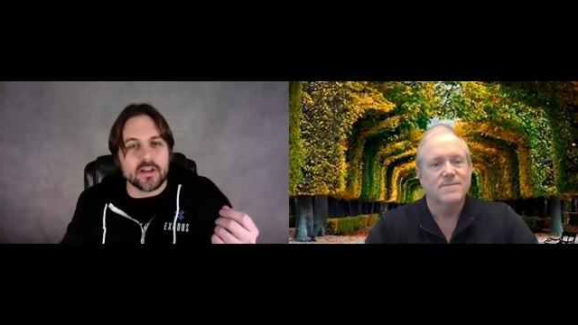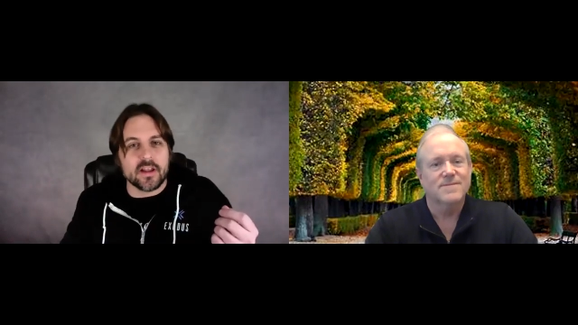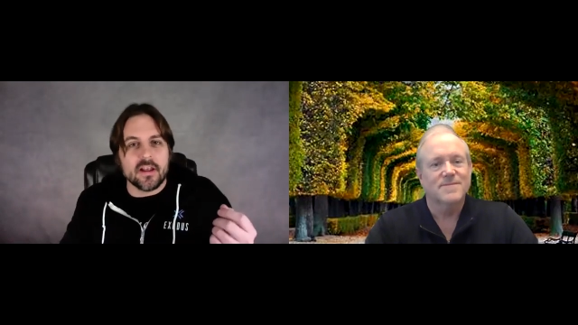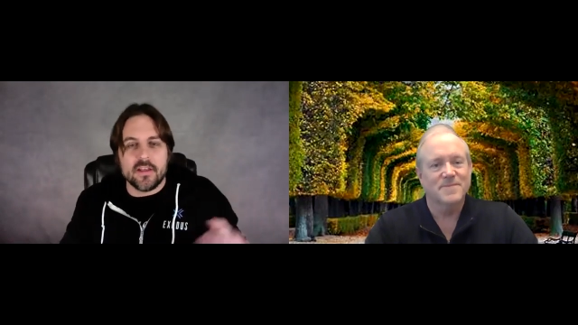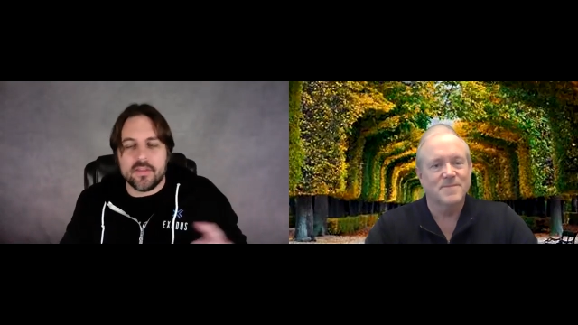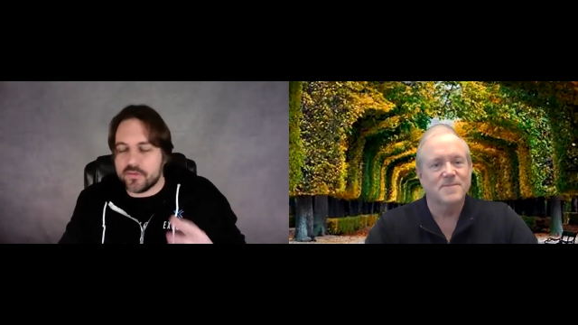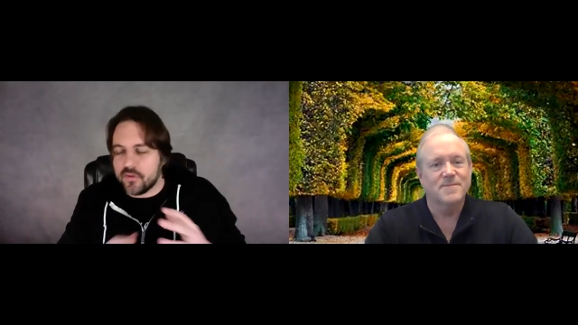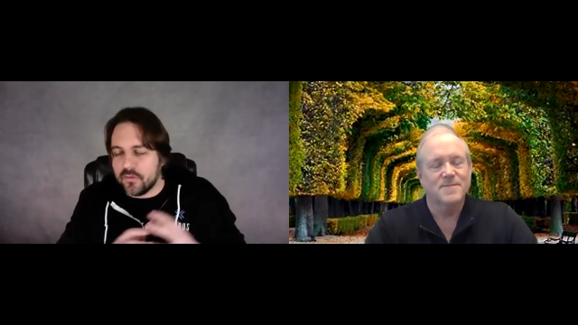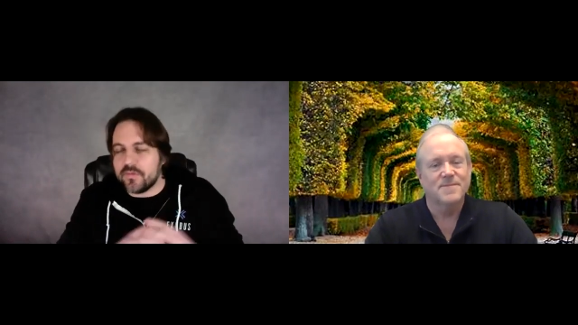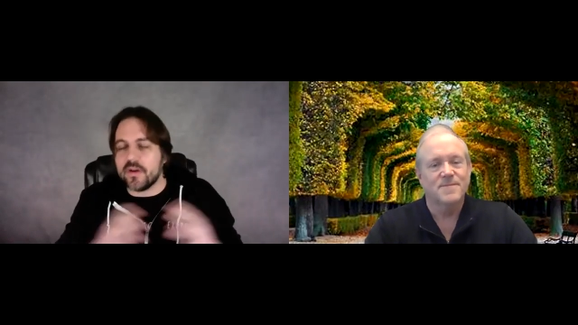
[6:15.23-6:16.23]
Speaker 1: Mm-hmm. They're hmm.
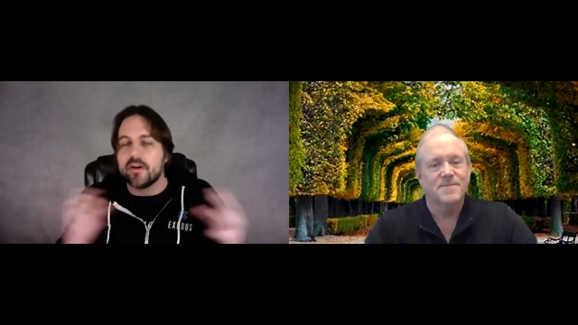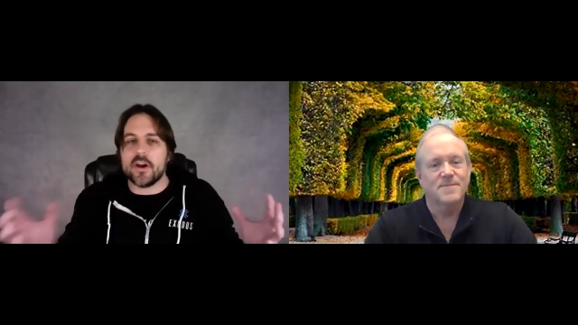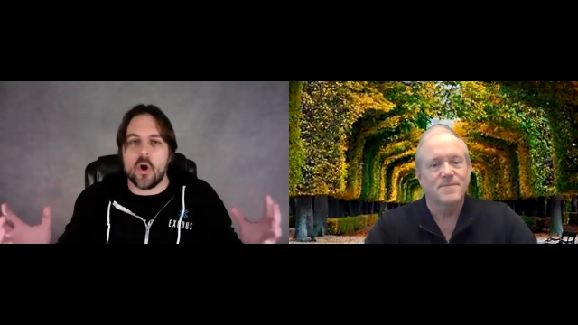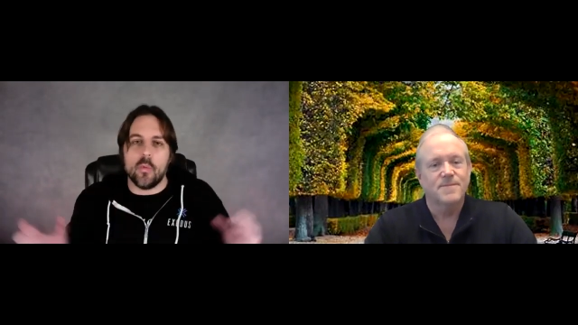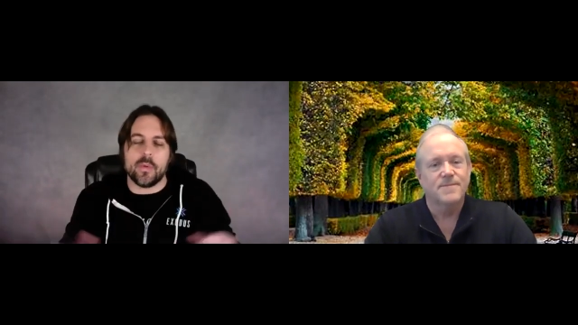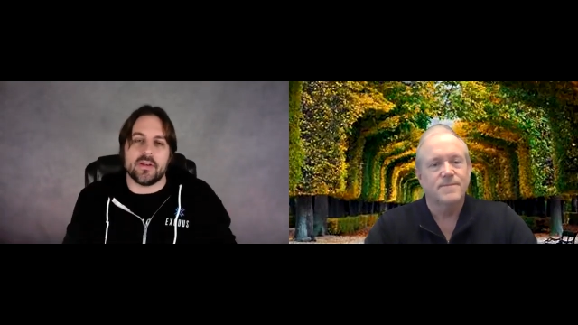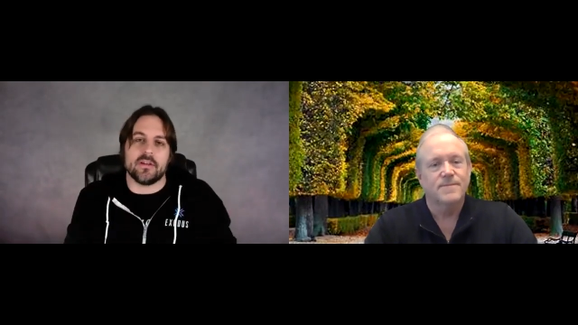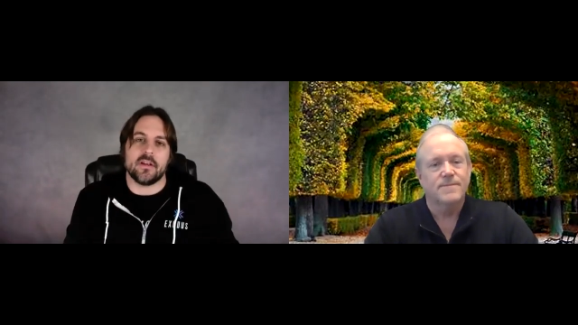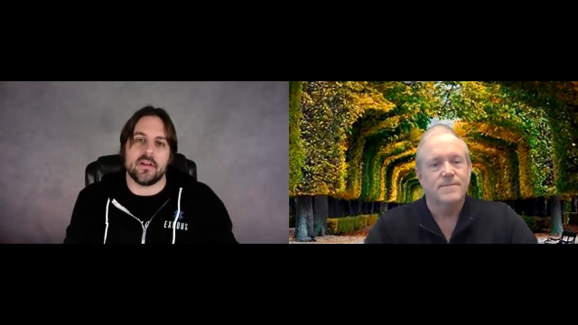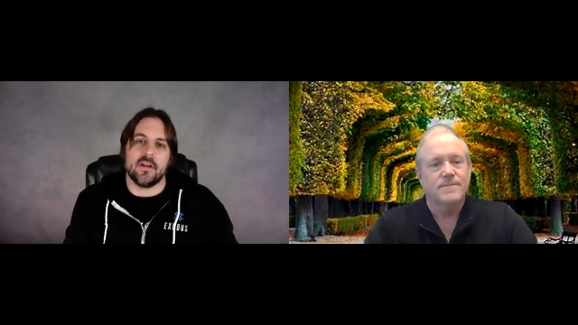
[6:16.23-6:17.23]
still very
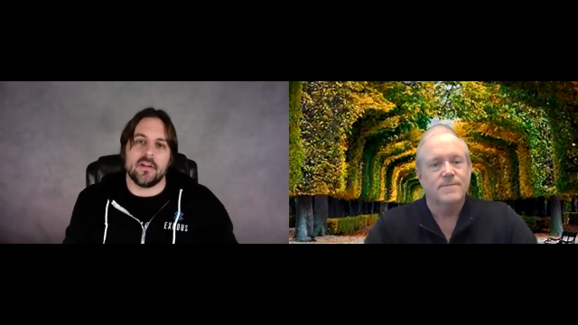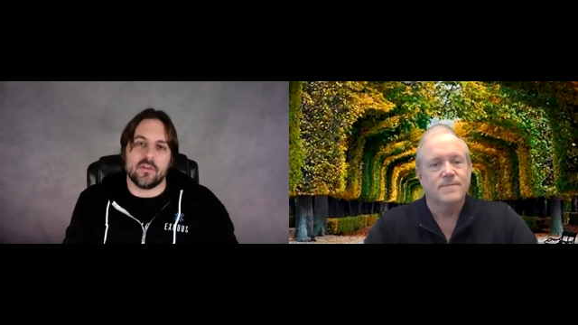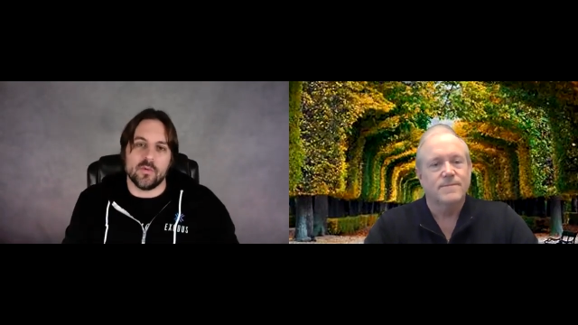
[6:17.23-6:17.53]
open to